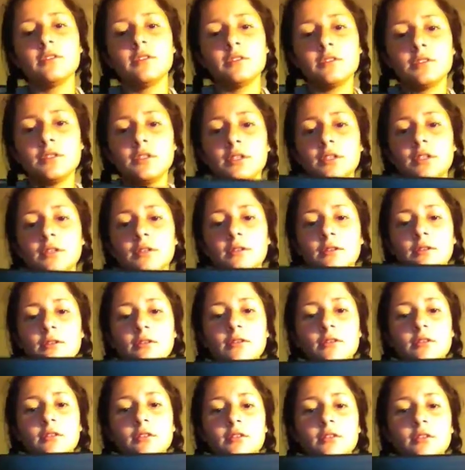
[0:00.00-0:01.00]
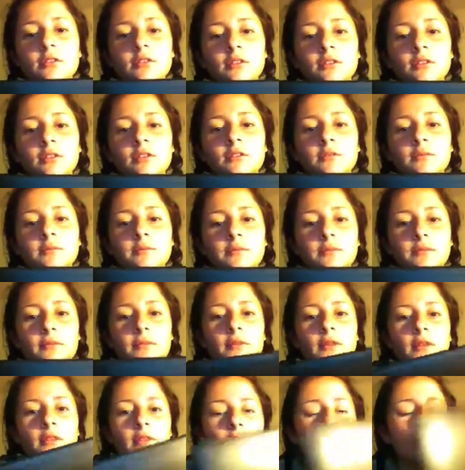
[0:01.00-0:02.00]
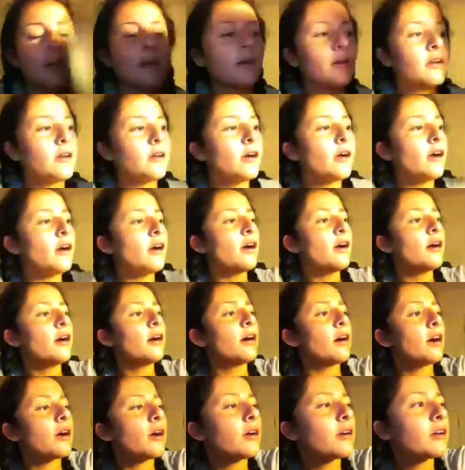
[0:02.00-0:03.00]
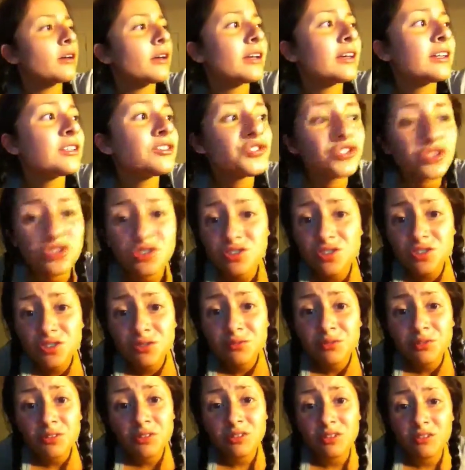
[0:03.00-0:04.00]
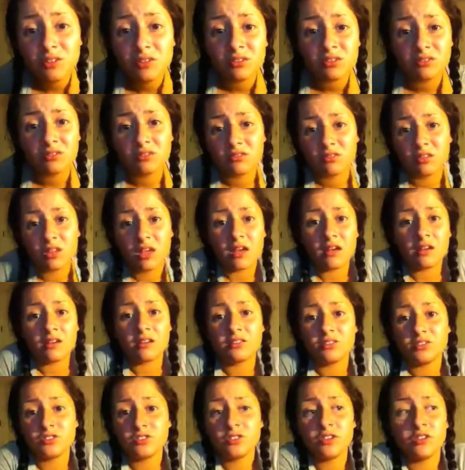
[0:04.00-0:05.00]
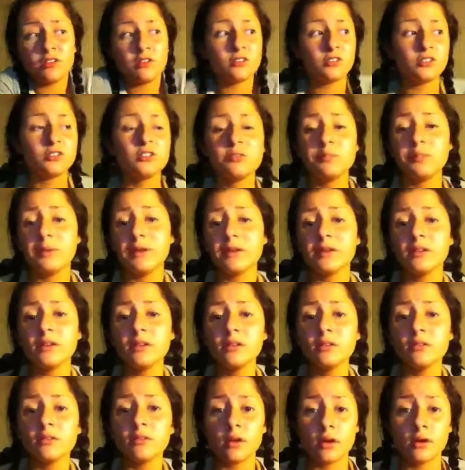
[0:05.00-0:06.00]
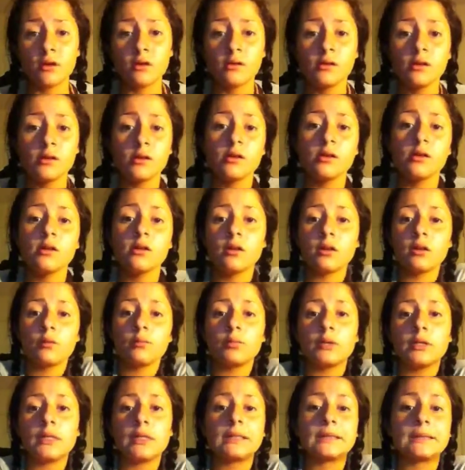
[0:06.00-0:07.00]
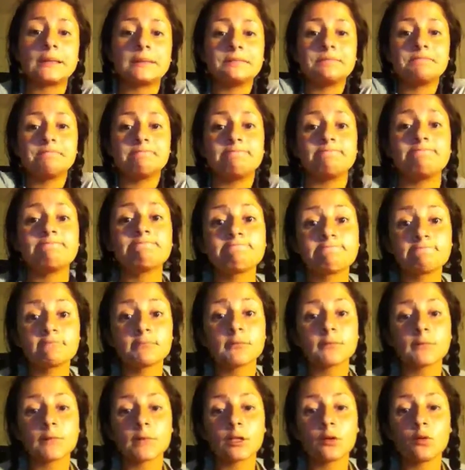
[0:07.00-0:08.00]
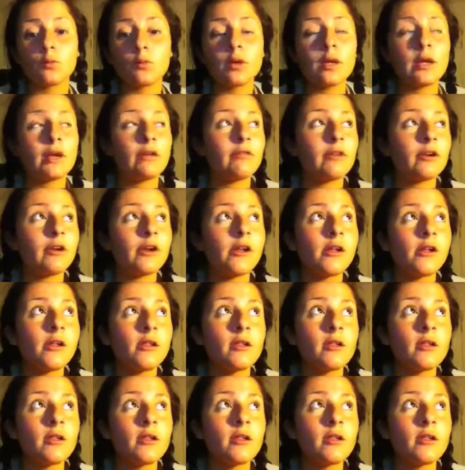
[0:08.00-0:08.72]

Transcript: See her little thing, and she still went to that, and she got she's a paralegal now, but whatever.